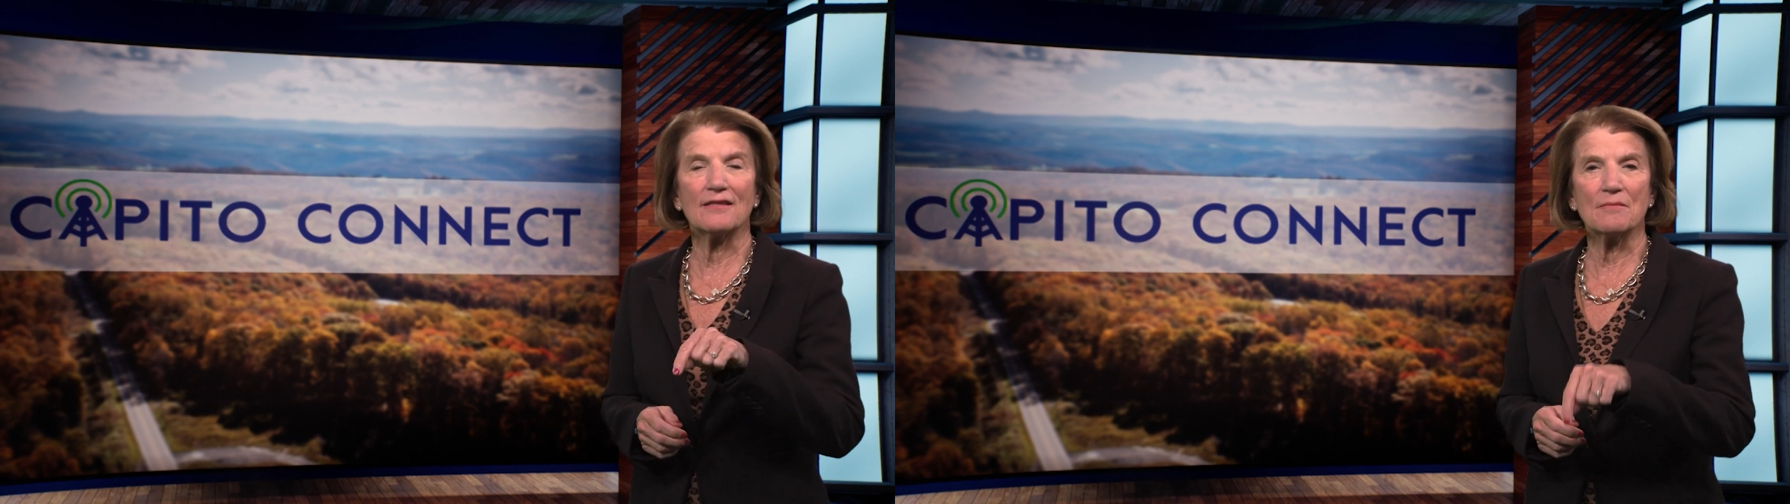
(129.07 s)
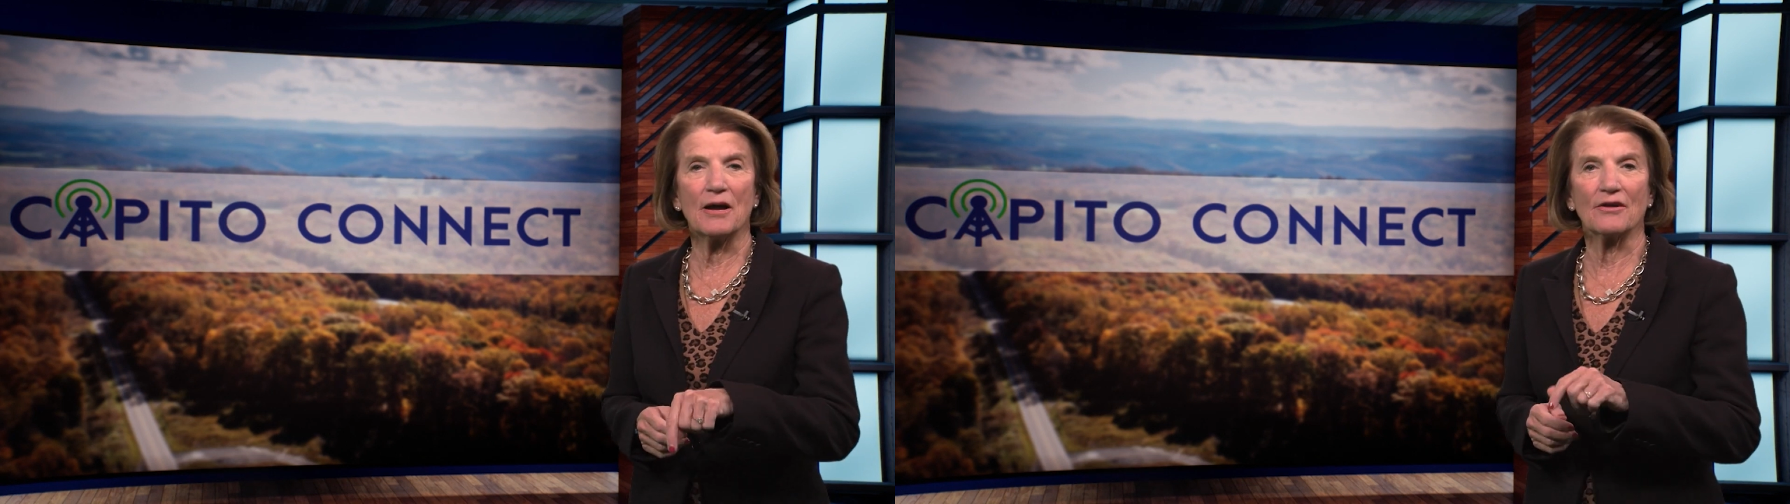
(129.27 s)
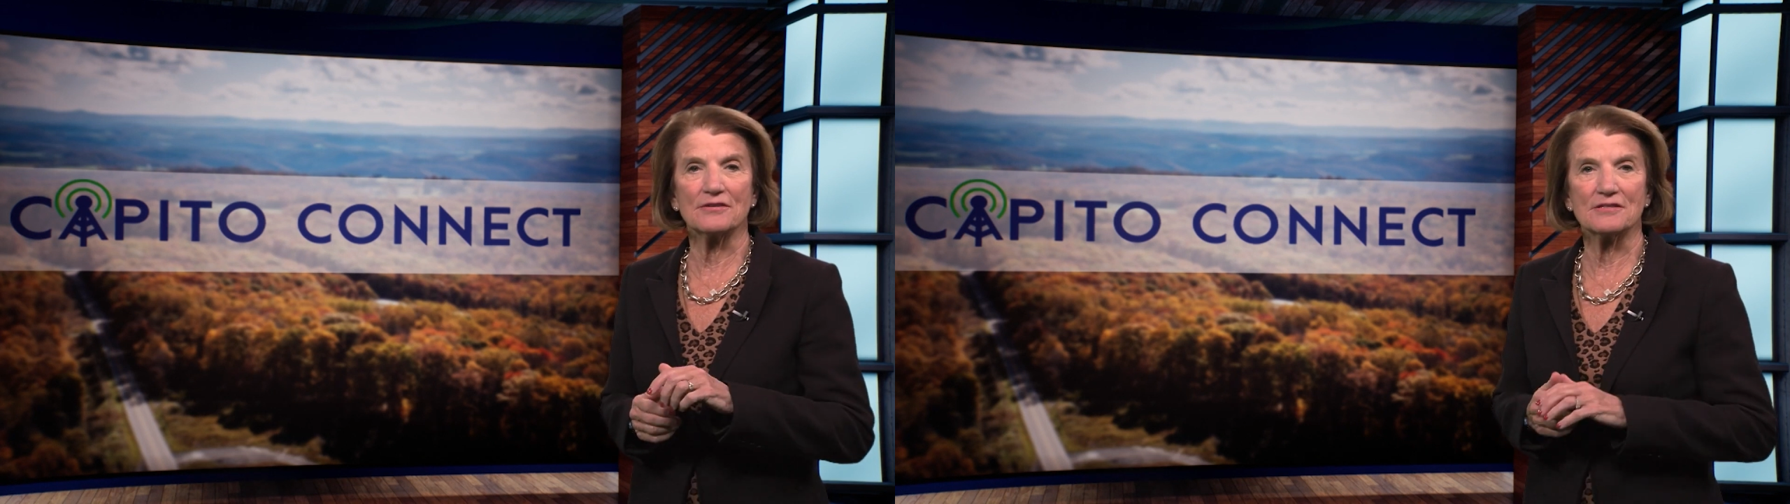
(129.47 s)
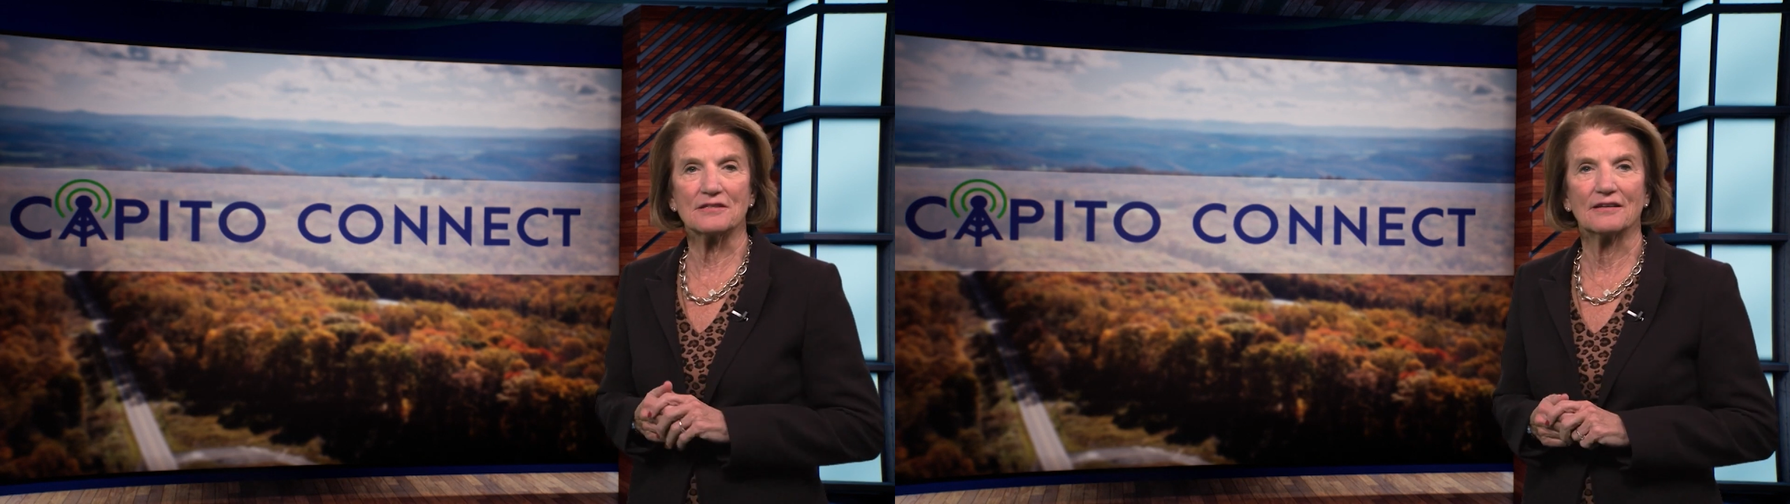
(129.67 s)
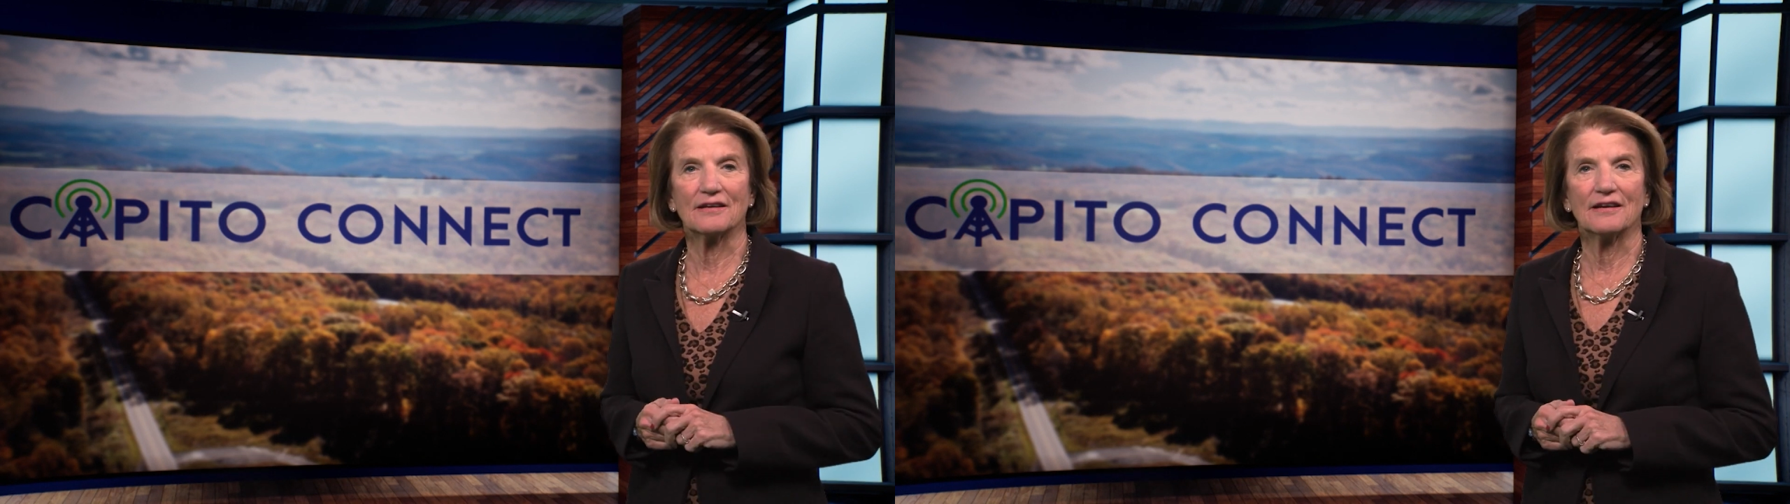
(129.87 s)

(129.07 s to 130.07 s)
in the mountains.